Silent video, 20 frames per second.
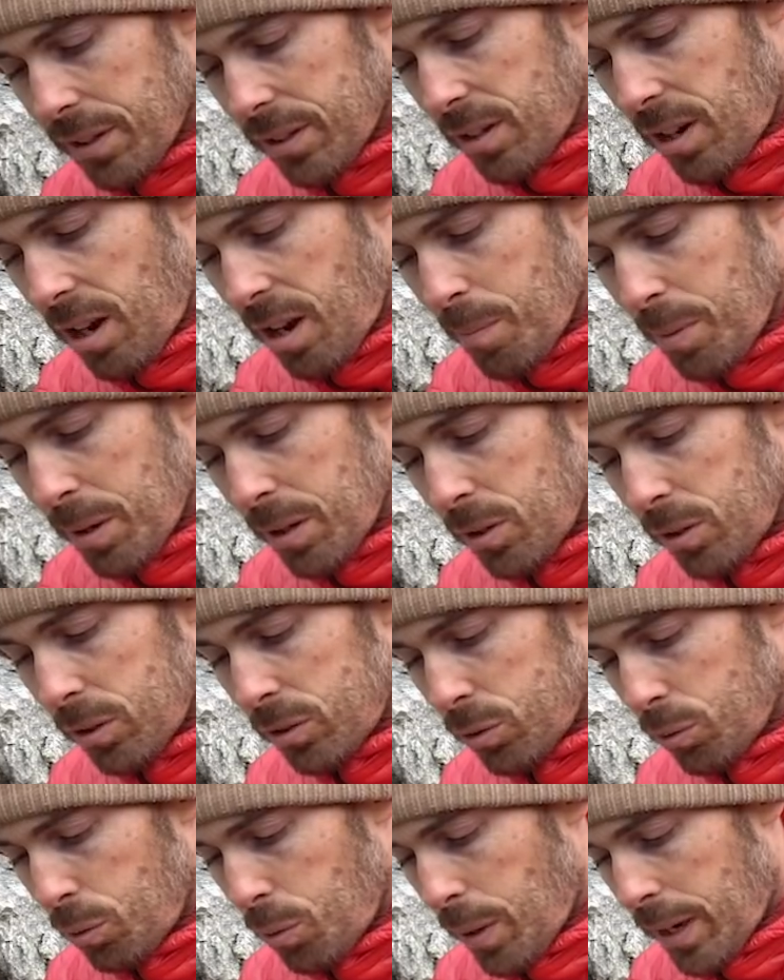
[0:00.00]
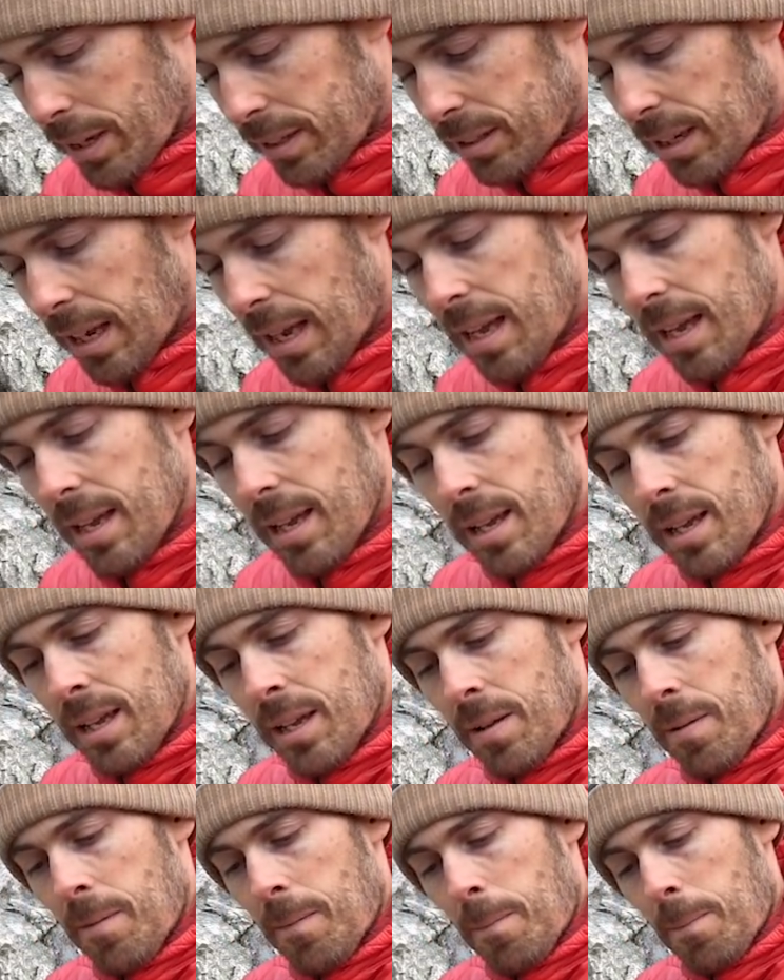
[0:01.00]
the time, but not always.
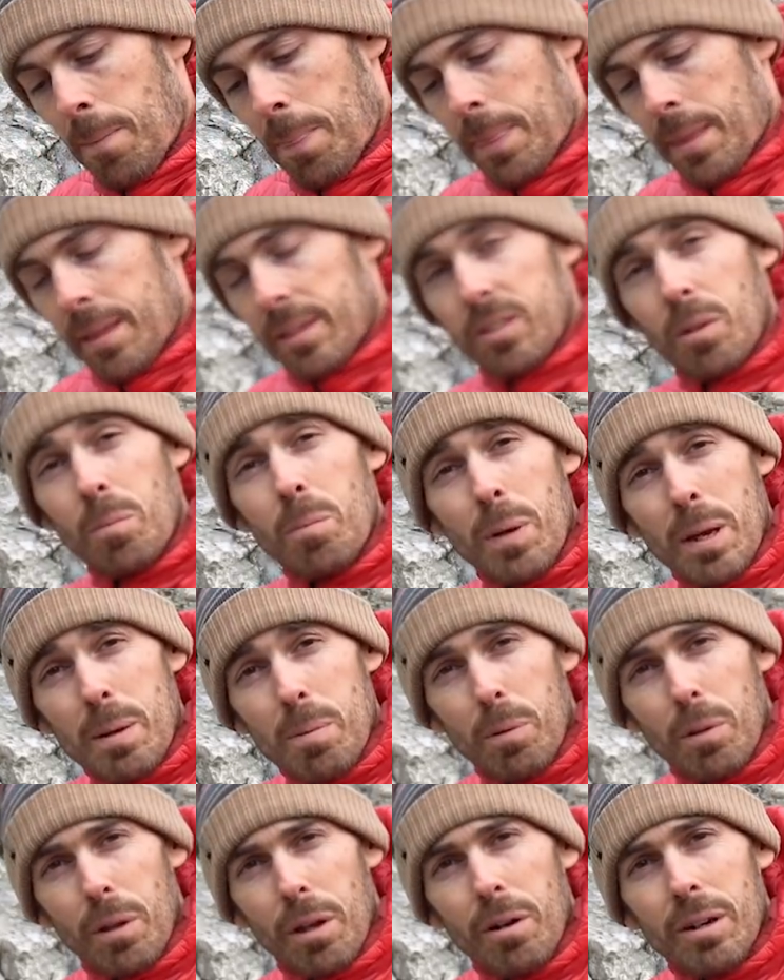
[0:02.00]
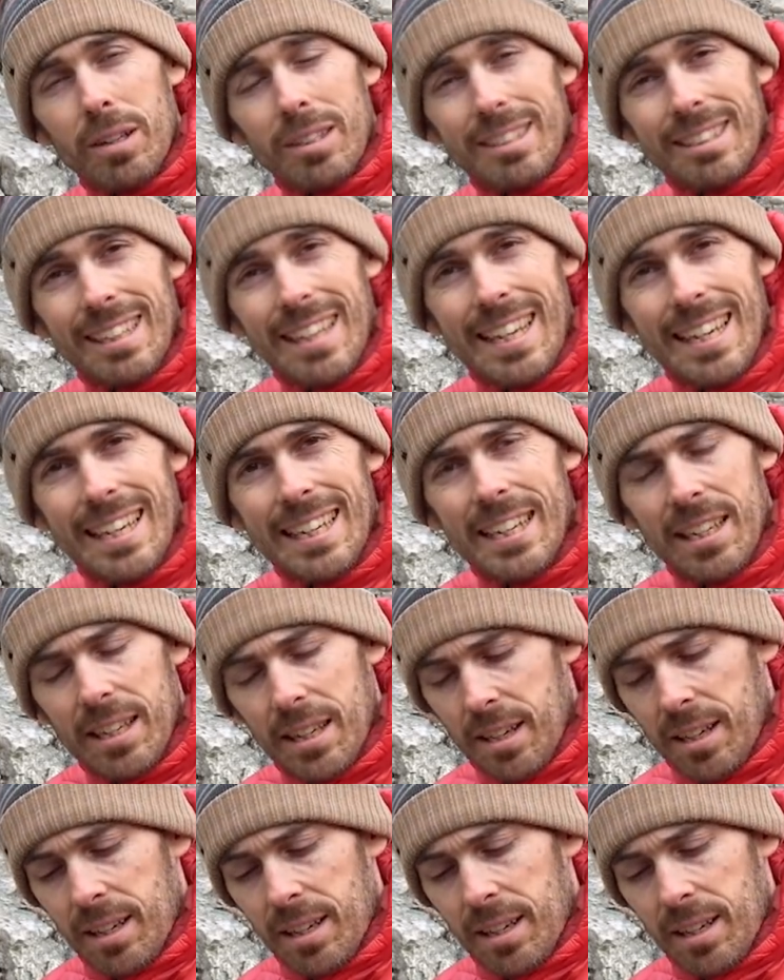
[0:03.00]
Some people though I see